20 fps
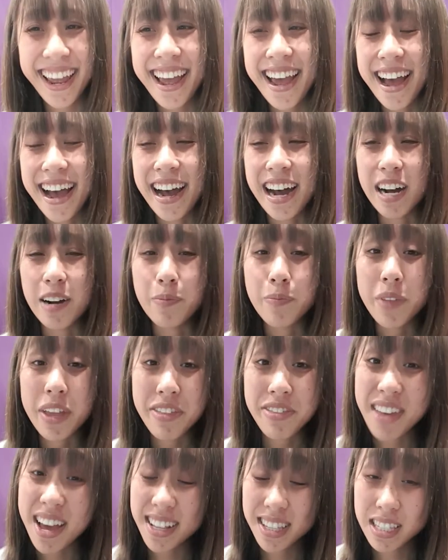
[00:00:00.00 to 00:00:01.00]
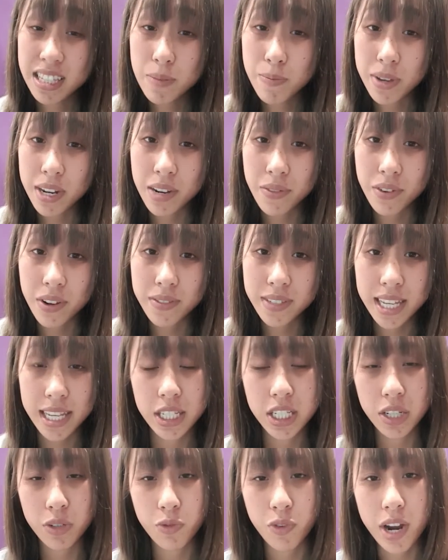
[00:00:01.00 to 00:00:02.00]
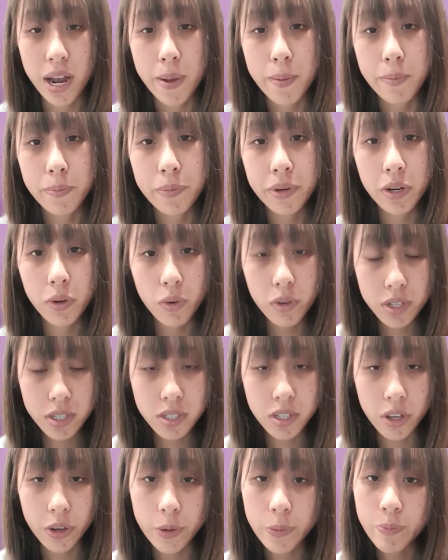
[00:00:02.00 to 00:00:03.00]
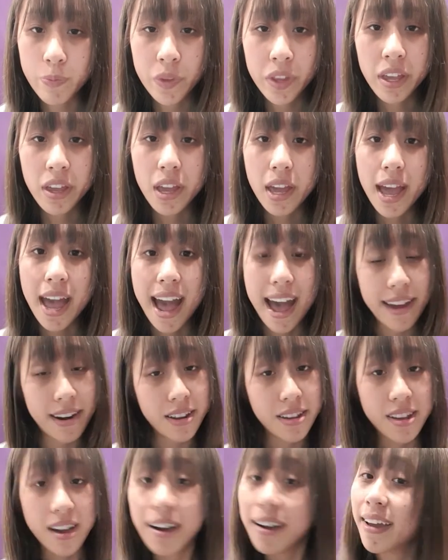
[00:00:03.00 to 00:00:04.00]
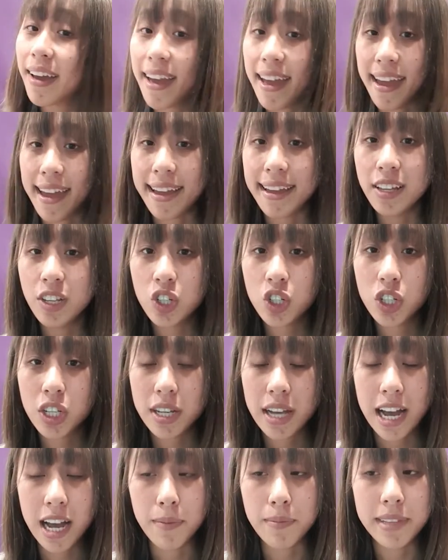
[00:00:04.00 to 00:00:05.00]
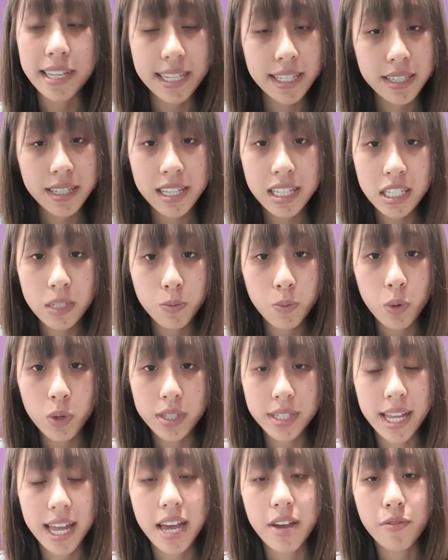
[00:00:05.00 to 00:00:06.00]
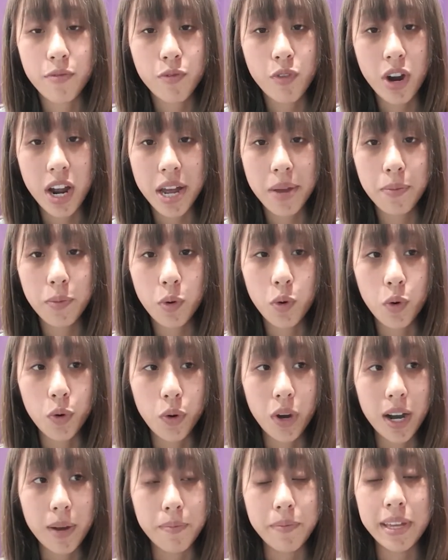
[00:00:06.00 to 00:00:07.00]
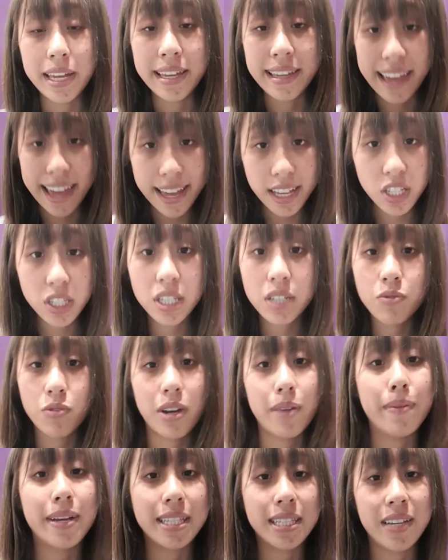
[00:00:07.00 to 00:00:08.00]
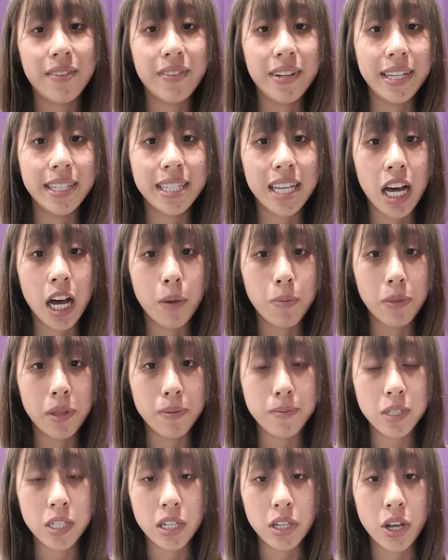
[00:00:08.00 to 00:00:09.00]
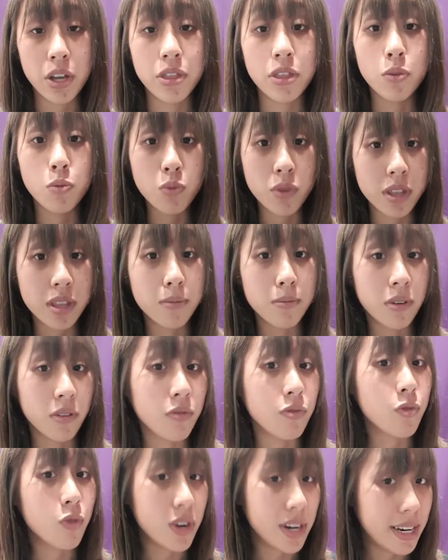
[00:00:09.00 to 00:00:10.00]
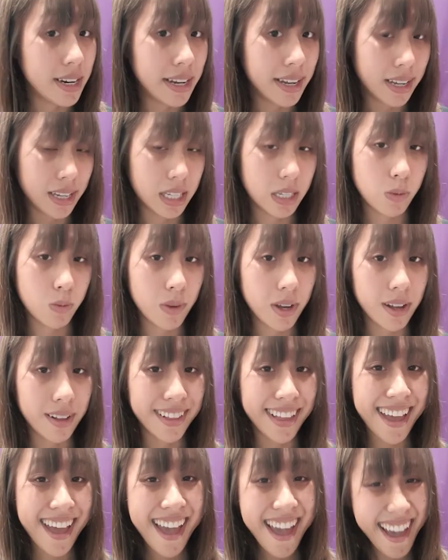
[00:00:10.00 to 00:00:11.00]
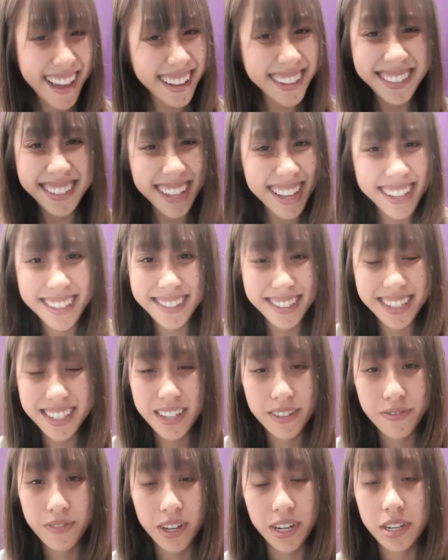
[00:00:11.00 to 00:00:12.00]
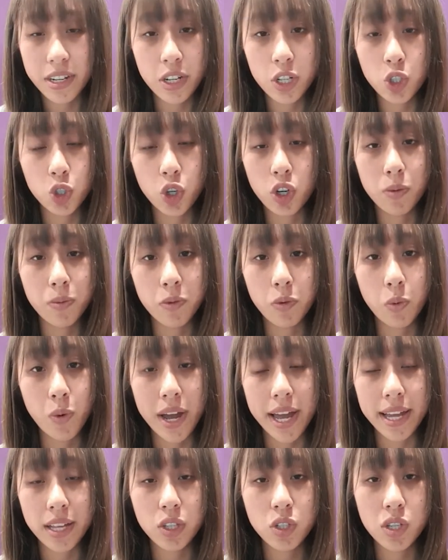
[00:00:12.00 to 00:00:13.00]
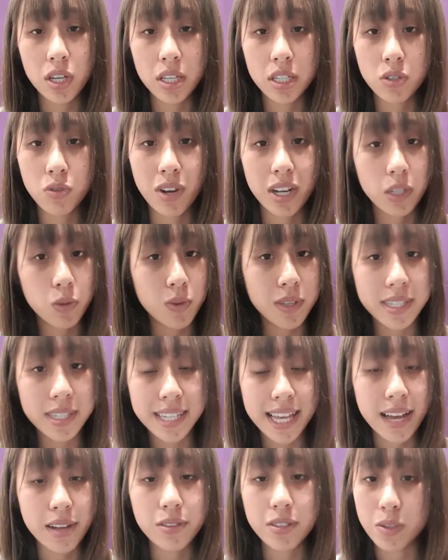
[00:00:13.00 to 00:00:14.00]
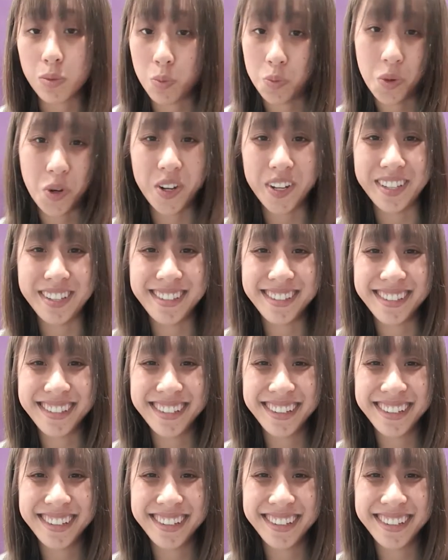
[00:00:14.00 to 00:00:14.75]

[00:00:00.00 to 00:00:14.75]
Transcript: And that's the benefit of teaching rhyme. But also, at a younger age, listening to books that have rhyme or engaging in rhyme activities help them to learn the rhythm of reading as well. And it's just a fun and enjoyable way to interact with sounds and words.